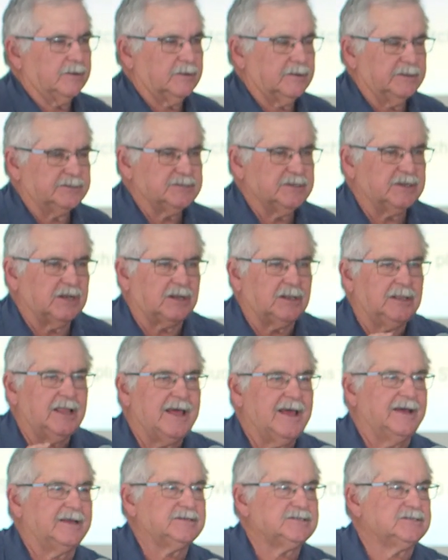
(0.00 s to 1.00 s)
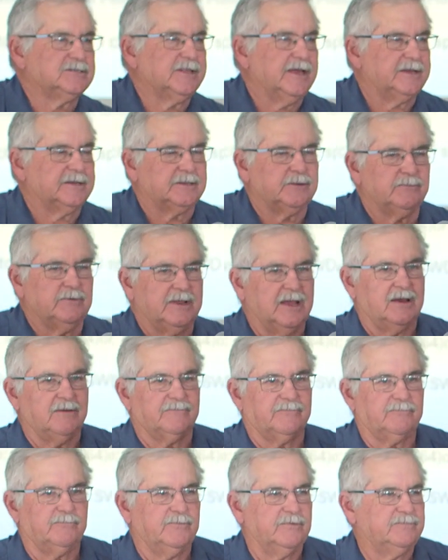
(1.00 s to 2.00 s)
it's in a class that
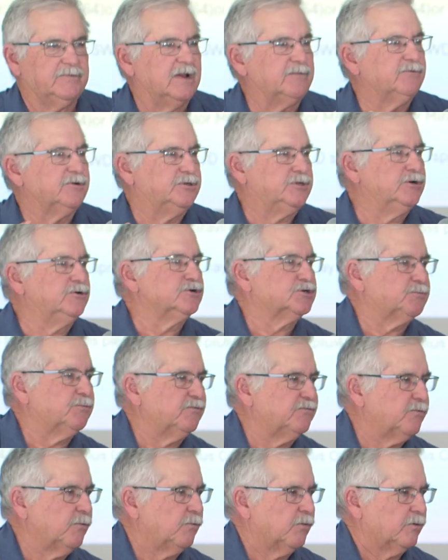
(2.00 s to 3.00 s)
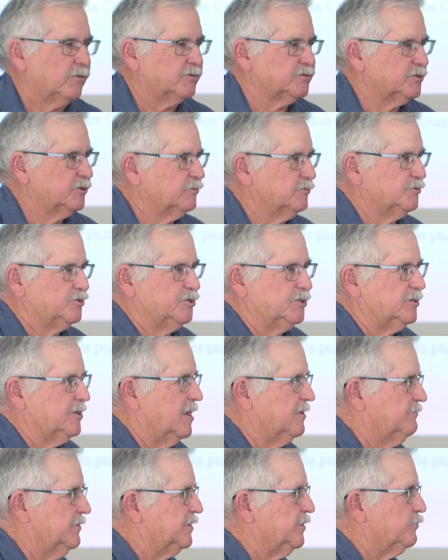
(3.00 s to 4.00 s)
we've never used before, so we shouldn't
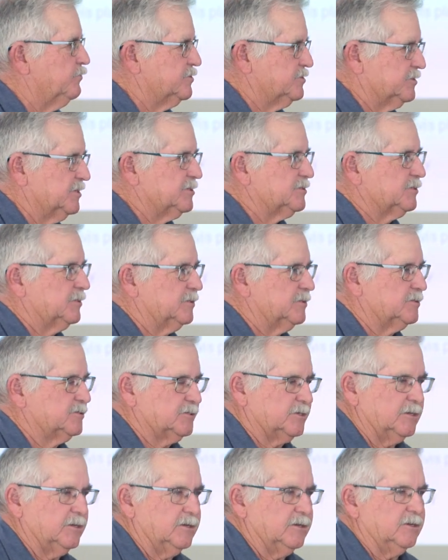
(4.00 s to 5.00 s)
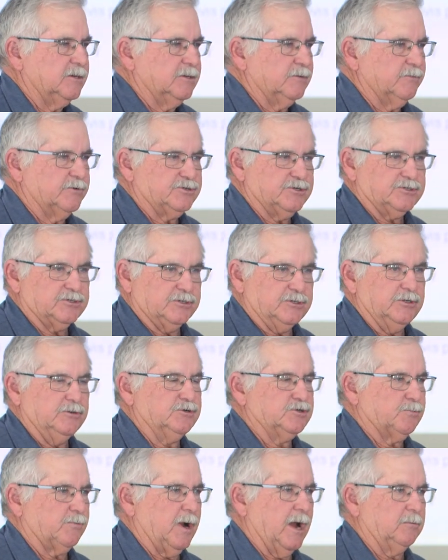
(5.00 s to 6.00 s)
have any resistance, which is a
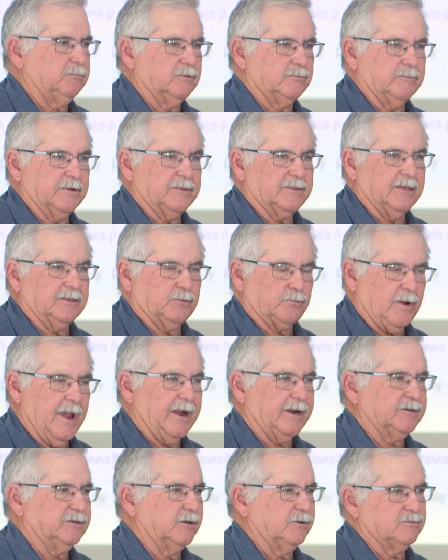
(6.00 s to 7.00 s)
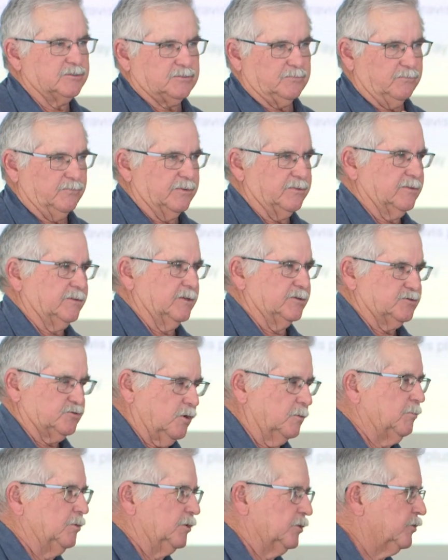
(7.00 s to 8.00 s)
huge problem with anthracnose, with the
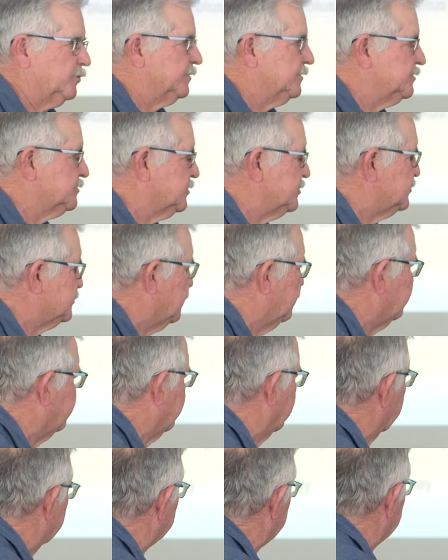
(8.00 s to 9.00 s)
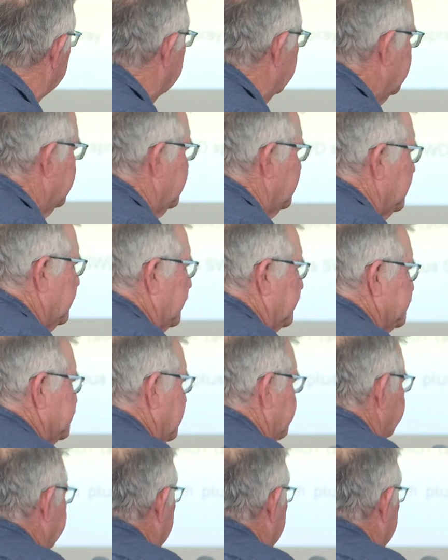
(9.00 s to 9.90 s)
strobilurins and so forth on some